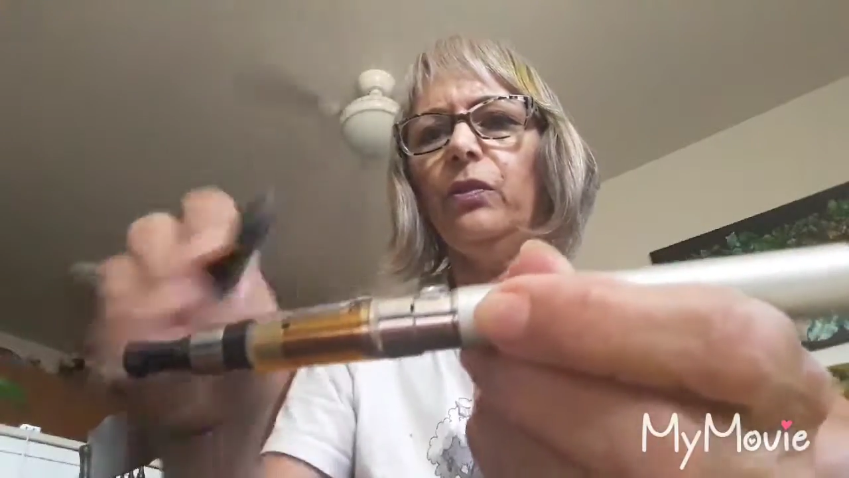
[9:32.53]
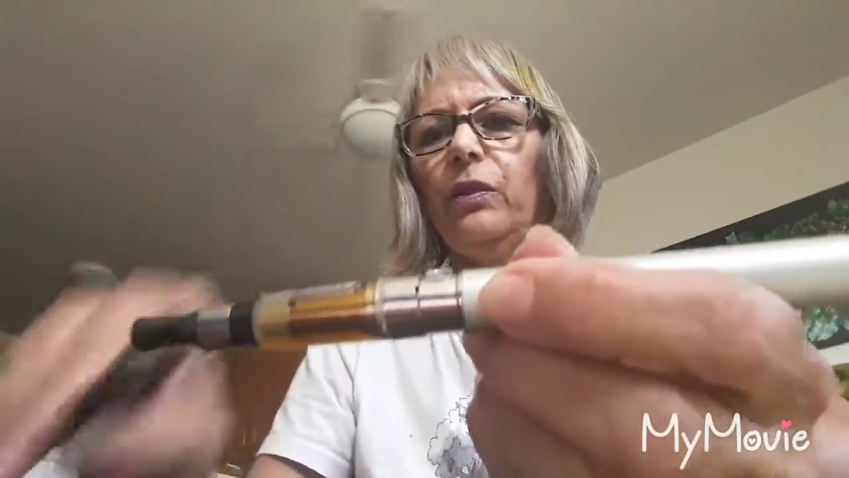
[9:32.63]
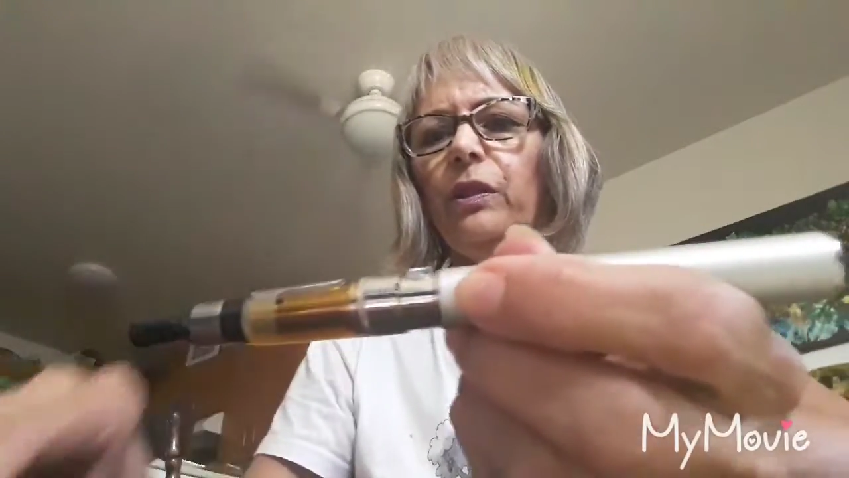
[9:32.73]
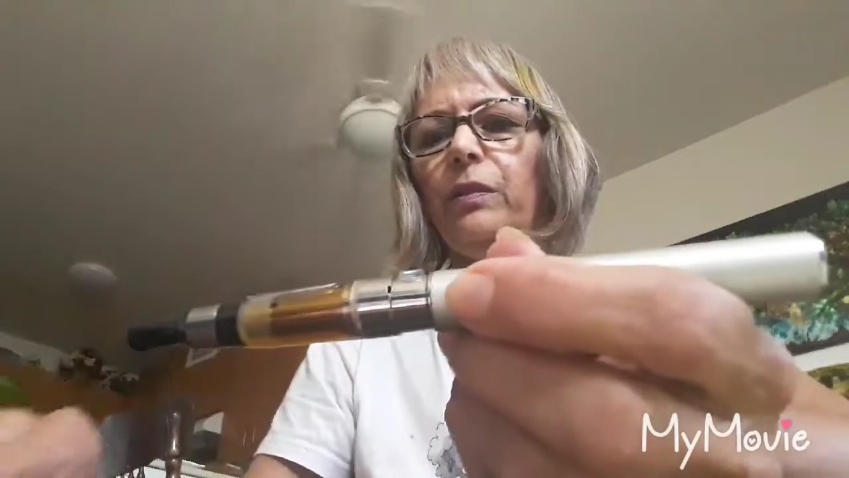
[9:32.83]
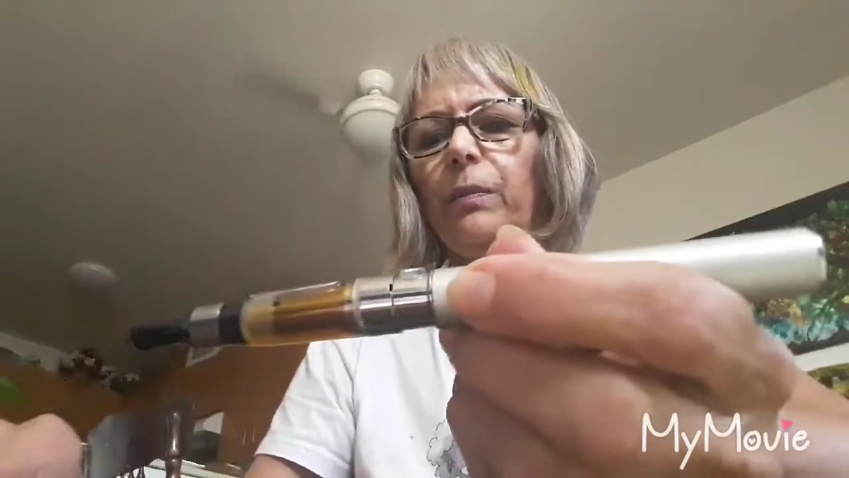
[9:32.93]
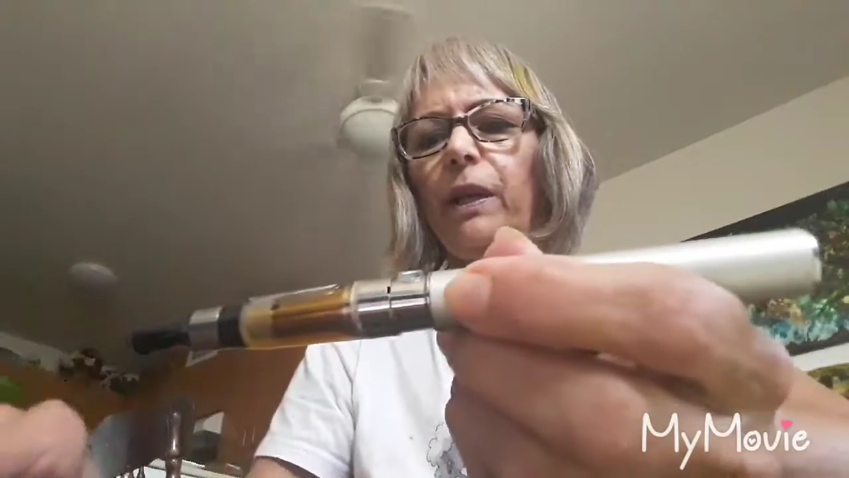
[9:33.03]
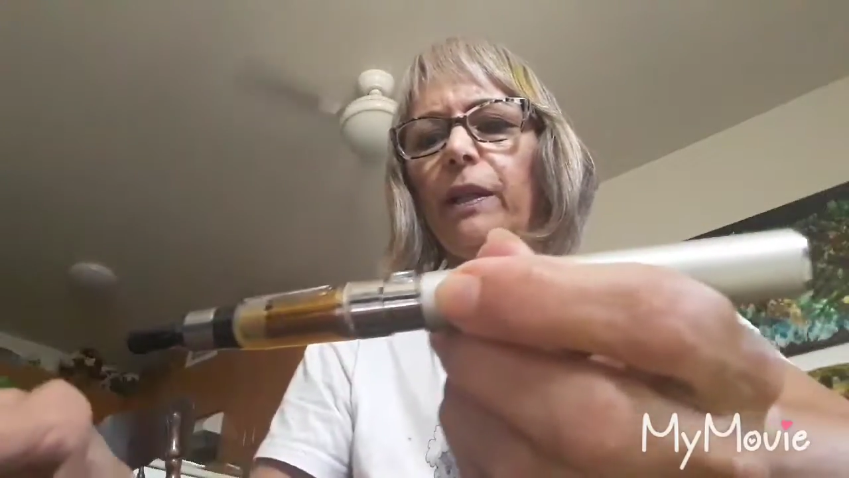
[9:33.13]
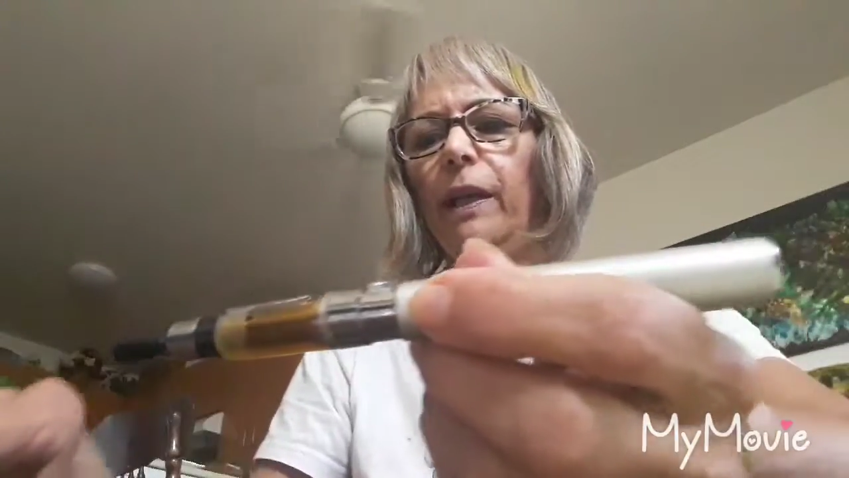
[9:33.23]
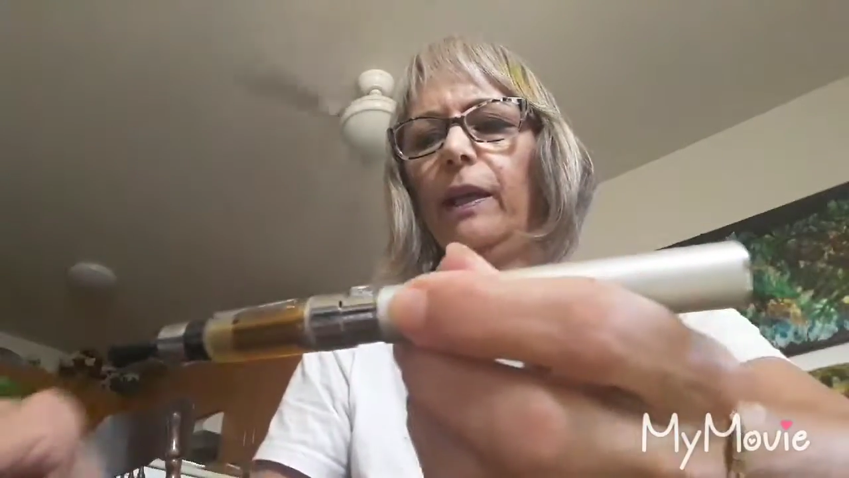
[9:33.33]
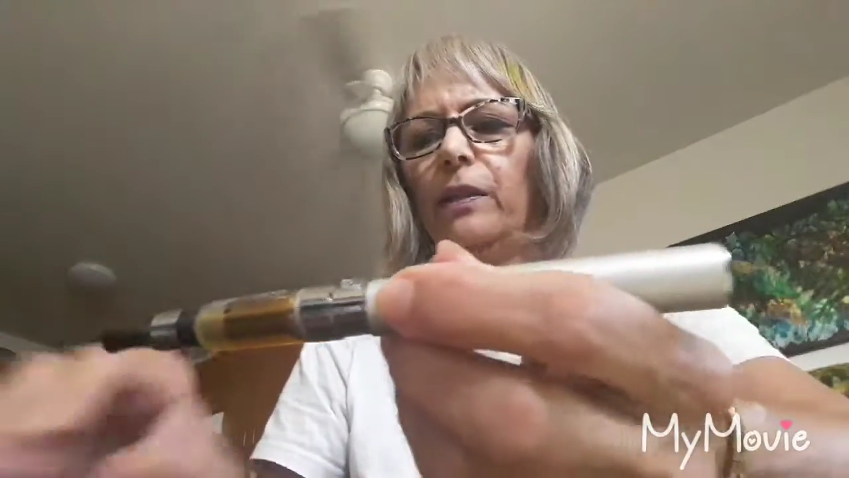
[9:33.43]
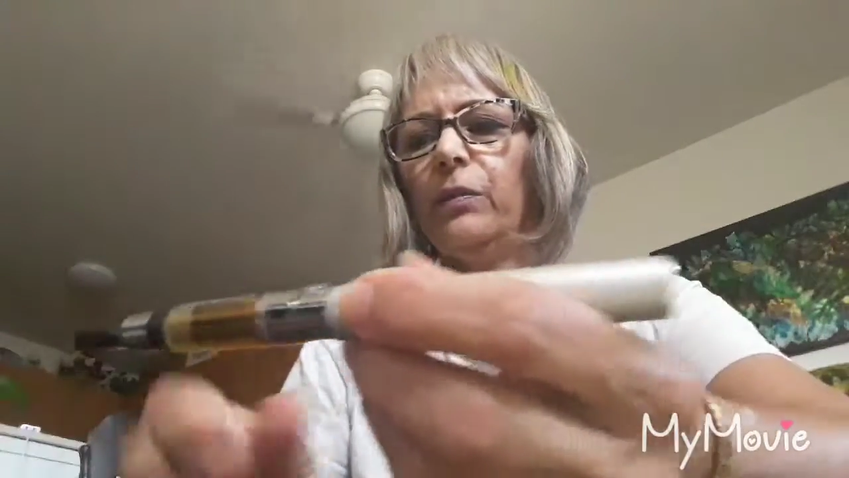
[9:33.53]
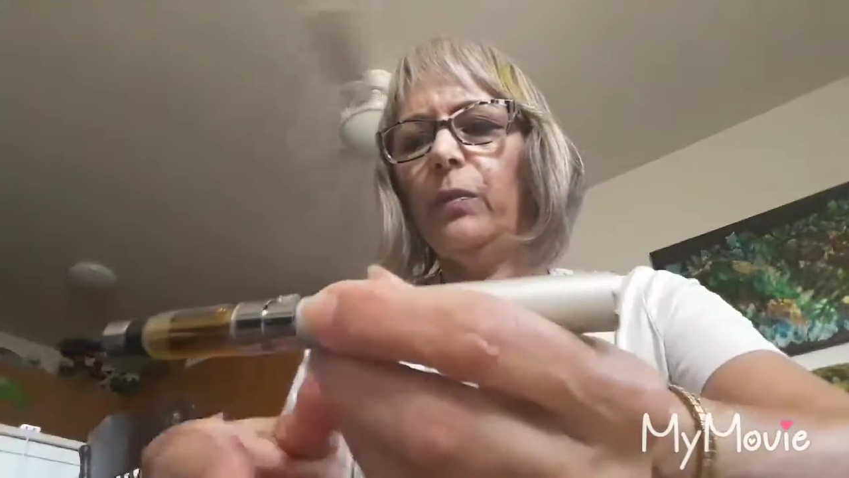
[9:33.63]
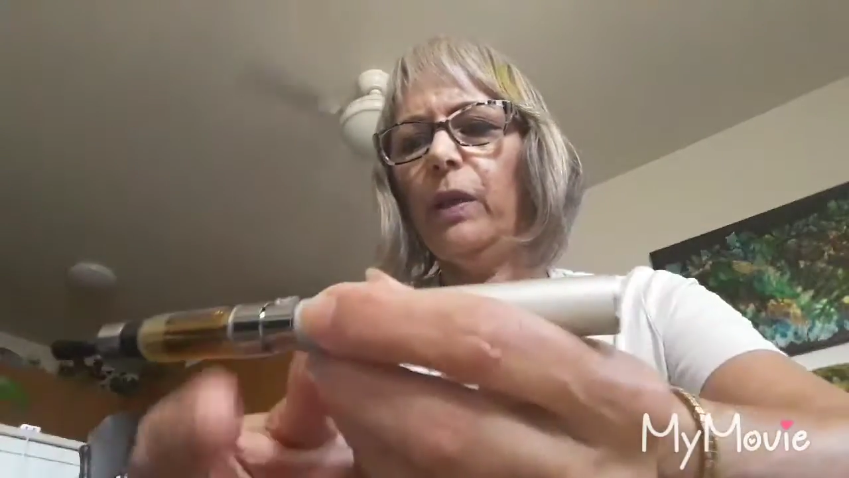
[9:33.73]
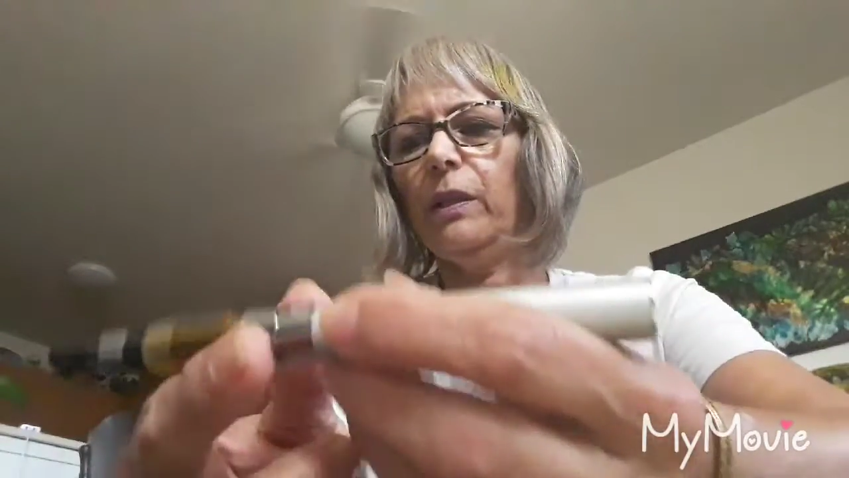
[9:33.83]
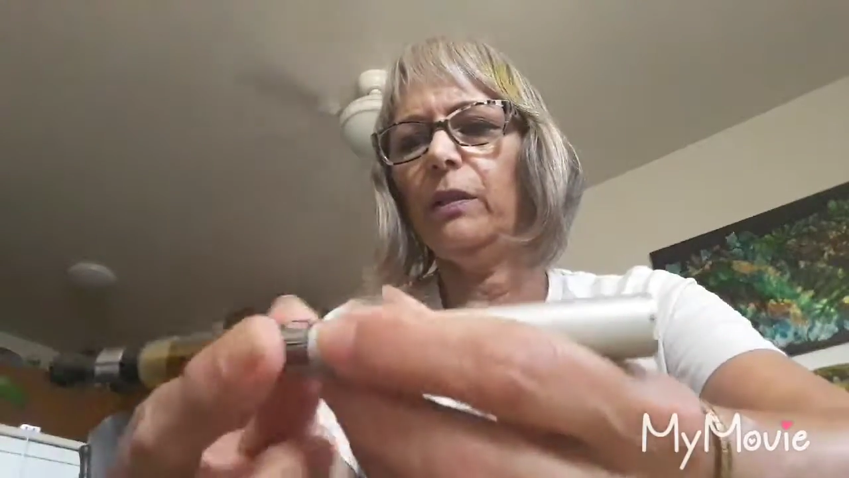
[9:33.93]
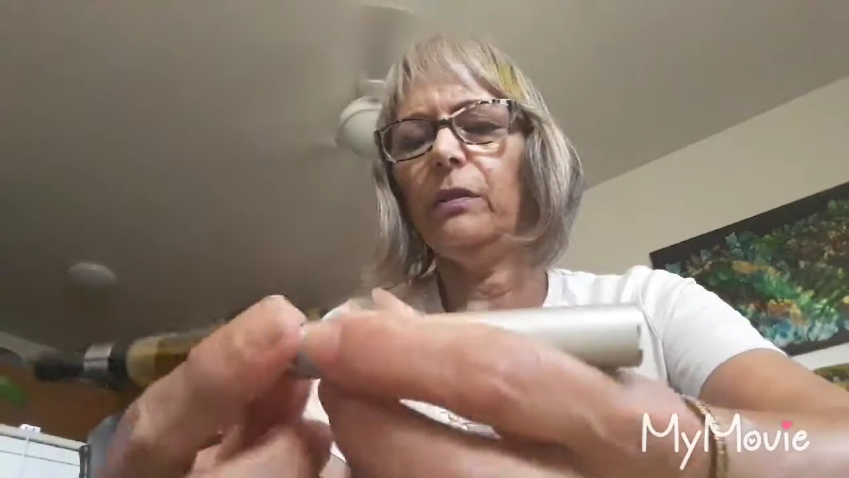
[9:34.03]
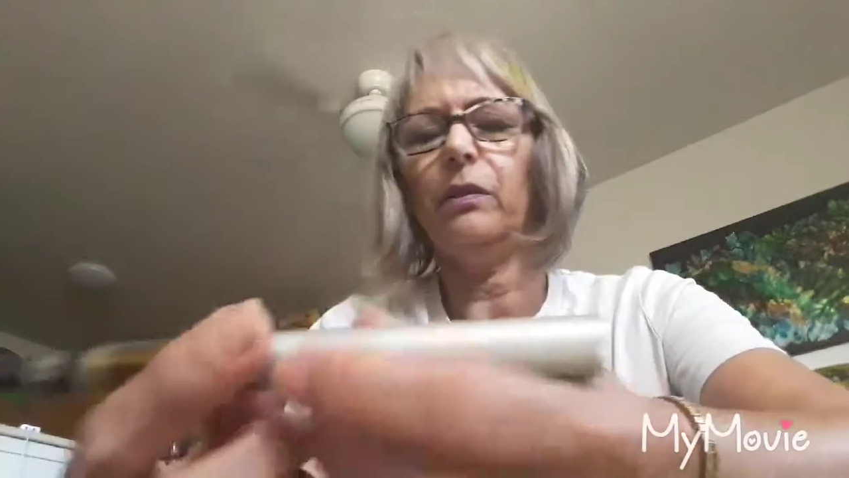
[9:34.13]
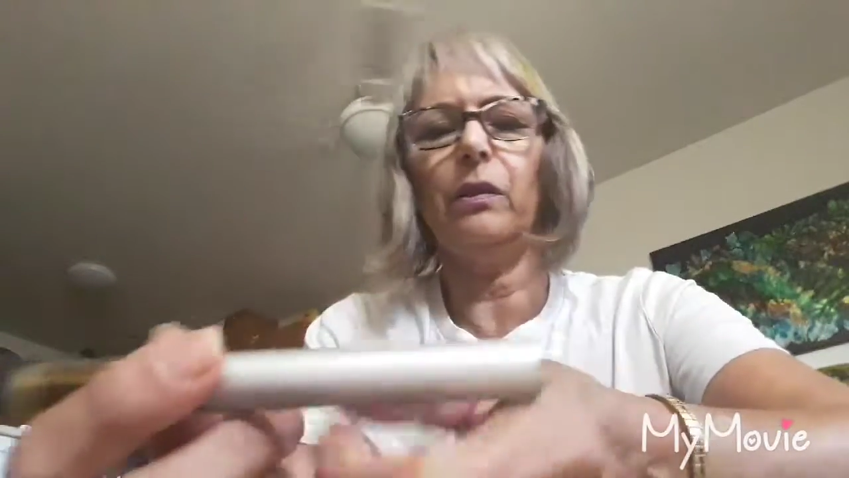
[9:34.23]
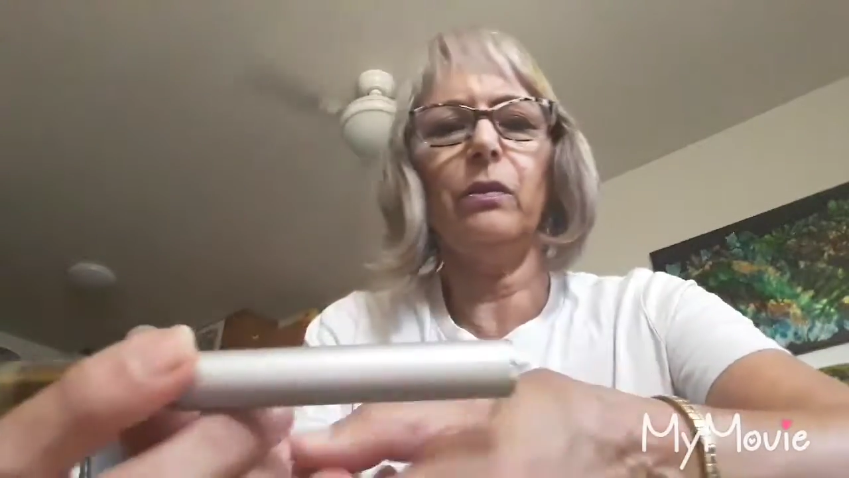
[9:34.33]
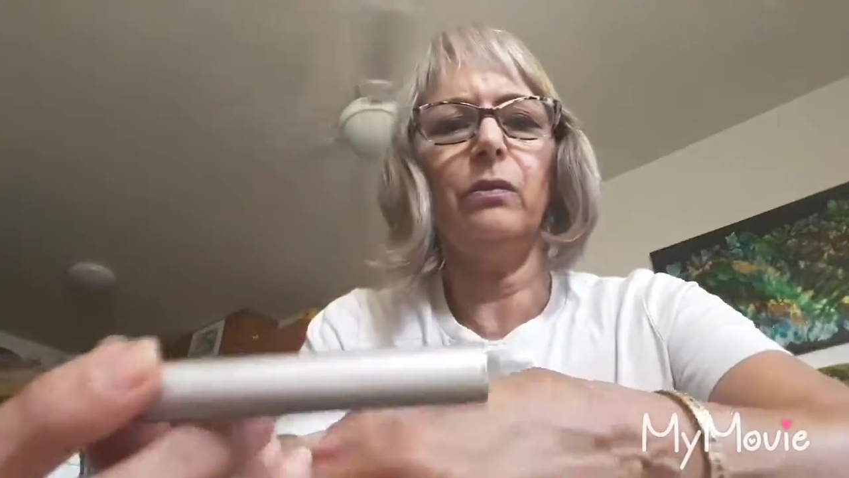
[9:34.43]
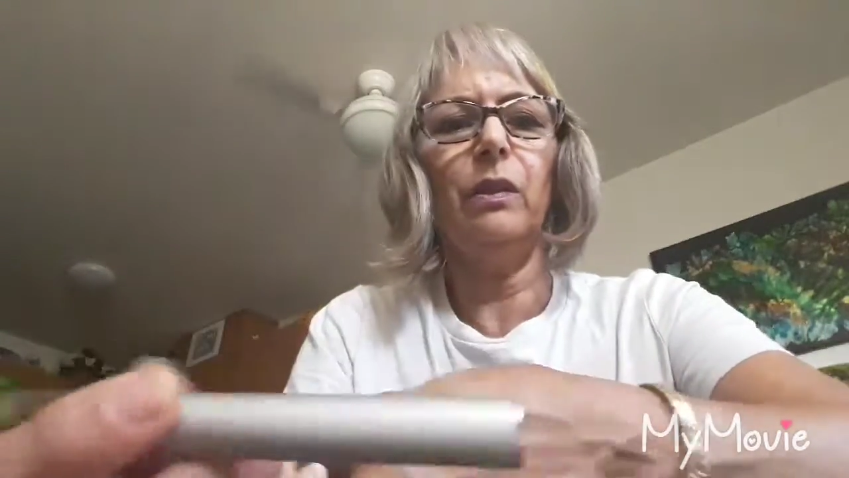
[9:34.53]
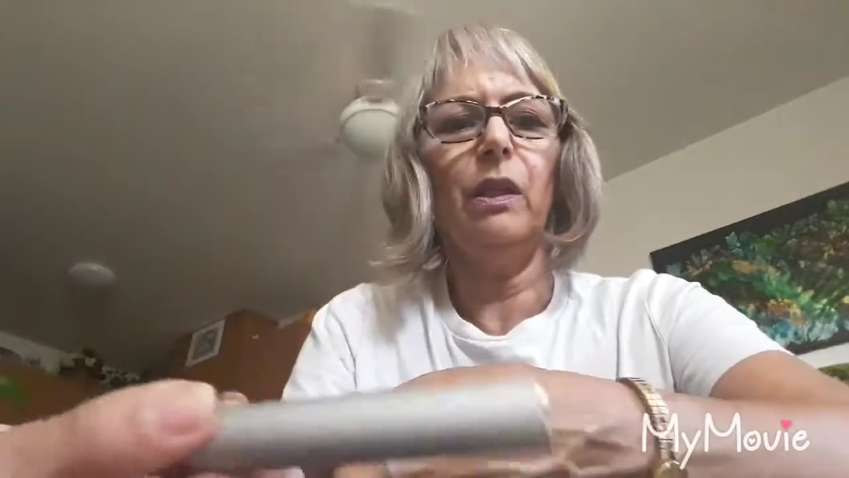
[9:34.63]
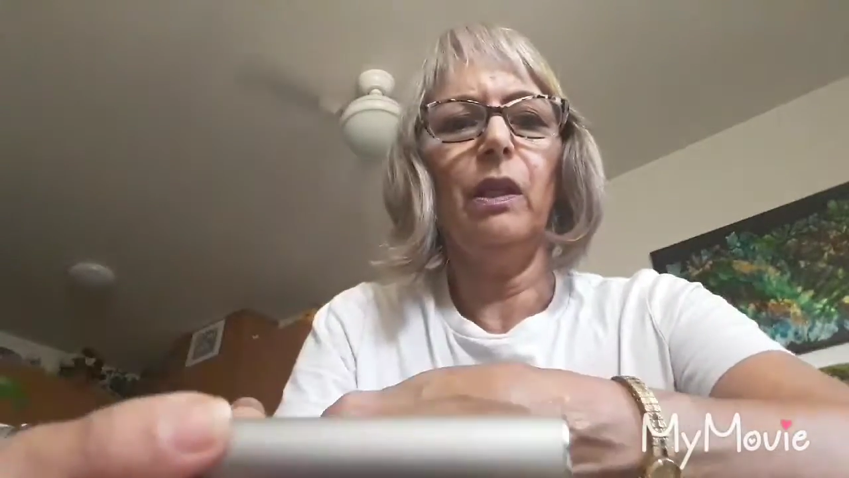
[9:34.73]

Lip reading: you need to buy that as well. So,